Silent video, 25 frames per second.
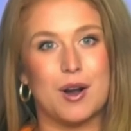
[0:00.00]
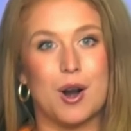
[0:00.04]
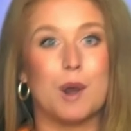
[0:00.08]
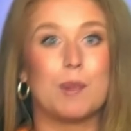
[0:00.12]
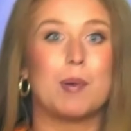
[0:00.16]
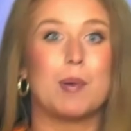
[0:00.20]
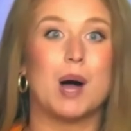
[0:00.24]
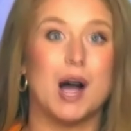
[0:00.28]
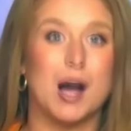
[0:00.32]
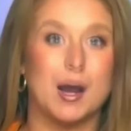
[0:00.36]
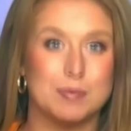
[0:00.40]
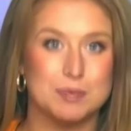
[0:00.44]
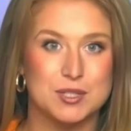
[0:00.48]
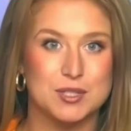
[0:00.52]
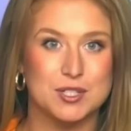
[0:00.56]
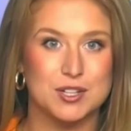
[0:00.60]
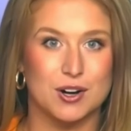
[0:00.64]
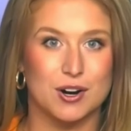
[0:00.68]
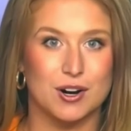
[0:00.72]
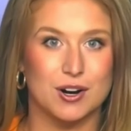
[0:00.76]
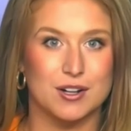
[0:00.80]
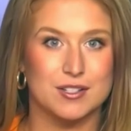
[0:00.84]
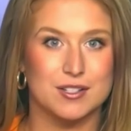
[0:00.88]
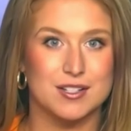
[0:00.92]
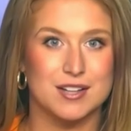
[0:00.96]
our pop
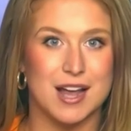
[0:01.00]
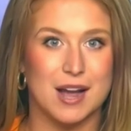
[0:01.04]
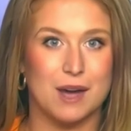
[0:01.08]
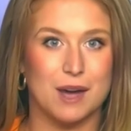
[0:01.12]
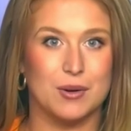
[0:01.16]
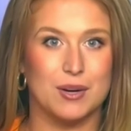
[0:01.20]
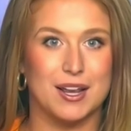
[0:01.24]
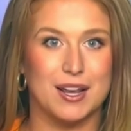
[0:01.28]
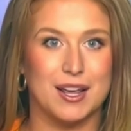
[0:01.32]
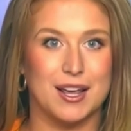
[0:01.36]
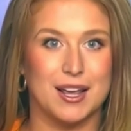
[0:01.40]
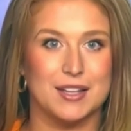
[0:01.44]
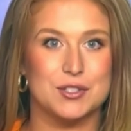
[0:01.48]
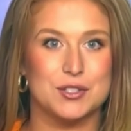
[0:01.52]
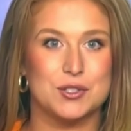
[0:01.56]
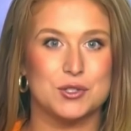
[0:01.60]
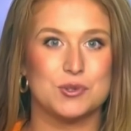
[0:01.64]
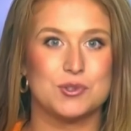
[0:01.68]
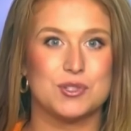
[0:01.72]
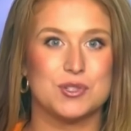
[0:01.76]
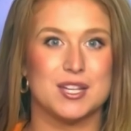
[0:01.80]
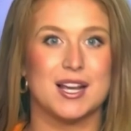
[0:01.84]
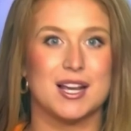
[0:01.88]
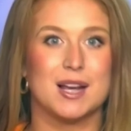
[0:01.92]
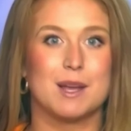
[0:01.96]
stars nowadays who
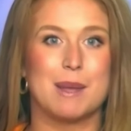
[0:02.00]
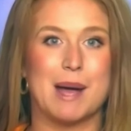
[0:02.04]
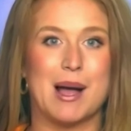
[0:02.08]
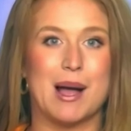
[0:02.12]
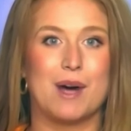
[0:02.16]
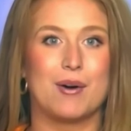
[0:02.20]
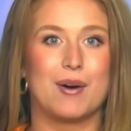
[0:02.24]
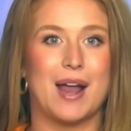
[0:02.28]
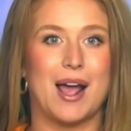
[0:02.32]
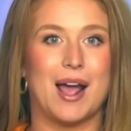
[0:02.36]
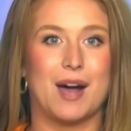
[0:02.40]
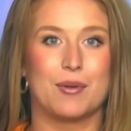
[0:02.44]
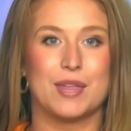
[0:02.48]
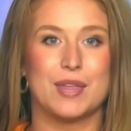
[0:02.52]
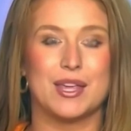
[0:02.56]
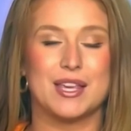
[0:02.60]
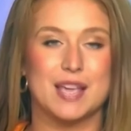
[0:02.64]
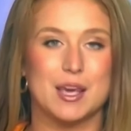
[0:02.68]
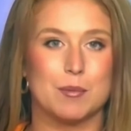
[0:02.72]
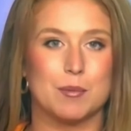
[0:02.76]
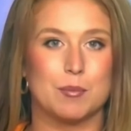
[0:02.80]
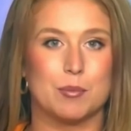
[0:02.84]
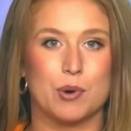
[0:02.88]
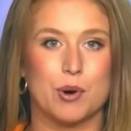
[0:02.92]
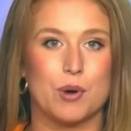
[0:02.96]
sing about how they
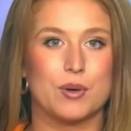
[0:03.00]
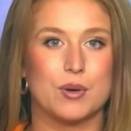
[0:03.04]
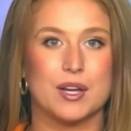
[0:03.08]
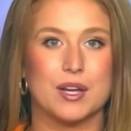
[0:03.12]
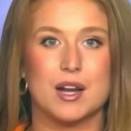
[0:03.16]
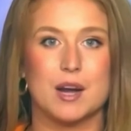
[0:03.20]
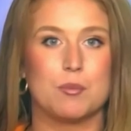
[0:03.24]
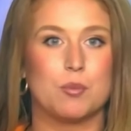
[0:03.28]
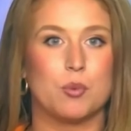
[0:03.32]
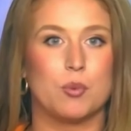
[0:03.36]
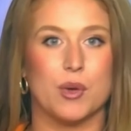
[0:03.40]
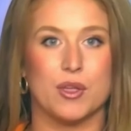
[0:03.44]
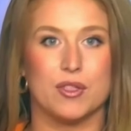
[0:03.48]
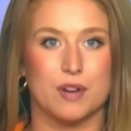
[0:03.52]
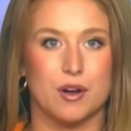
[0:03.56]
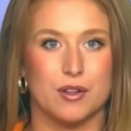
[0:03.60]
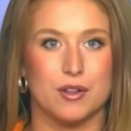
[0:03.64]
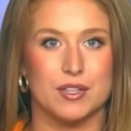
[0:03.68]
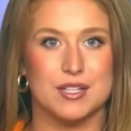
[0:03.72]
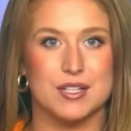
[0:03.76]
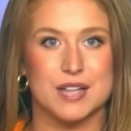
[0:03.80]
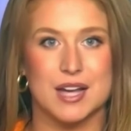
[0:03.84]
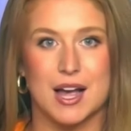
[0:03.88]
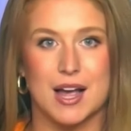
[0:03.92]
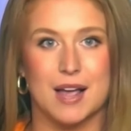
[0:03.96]
get broken up with all the
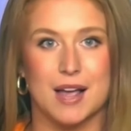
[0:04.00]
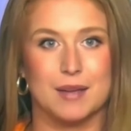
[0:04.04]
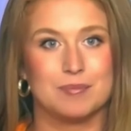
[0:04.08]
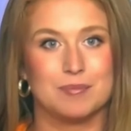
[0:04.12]
time.